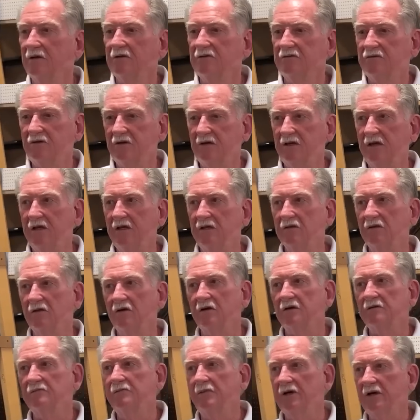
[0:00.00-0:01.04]
I've seen this
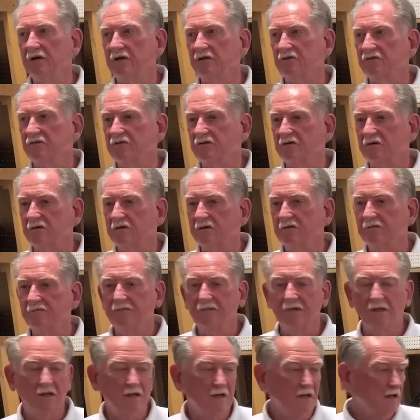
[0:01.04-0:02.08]
phrase so many times, he's a
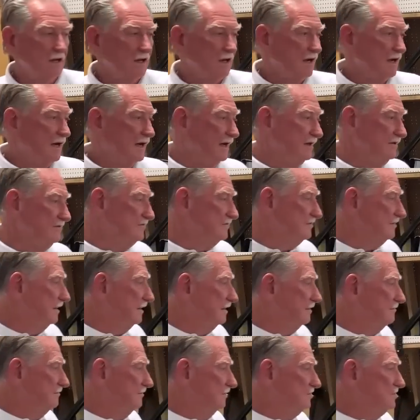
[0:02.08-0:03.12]
bitter old man.
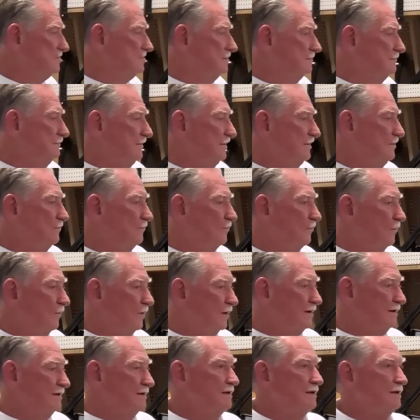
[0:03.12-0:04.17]
And he just wants
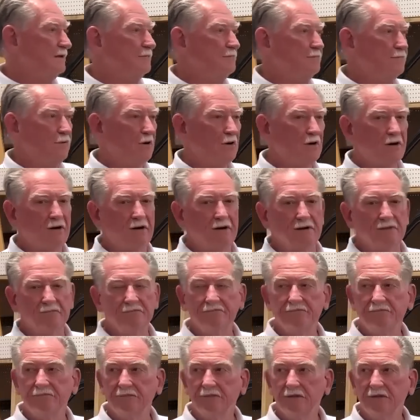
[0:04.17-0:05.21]
to criticize other
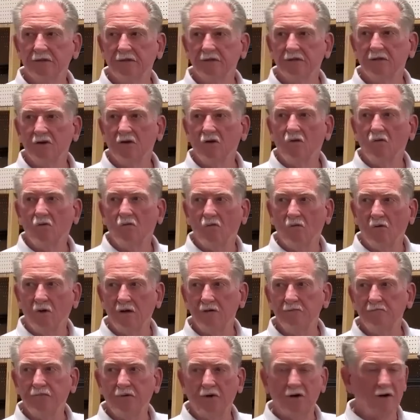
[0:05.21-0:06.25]
automakers because he
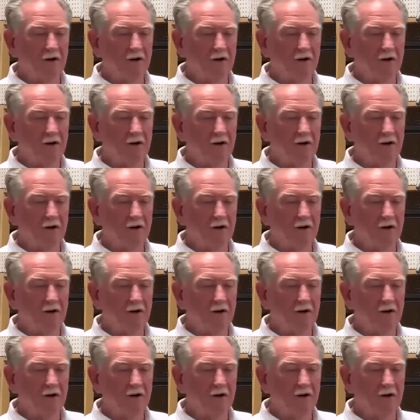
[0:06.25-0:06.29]
loves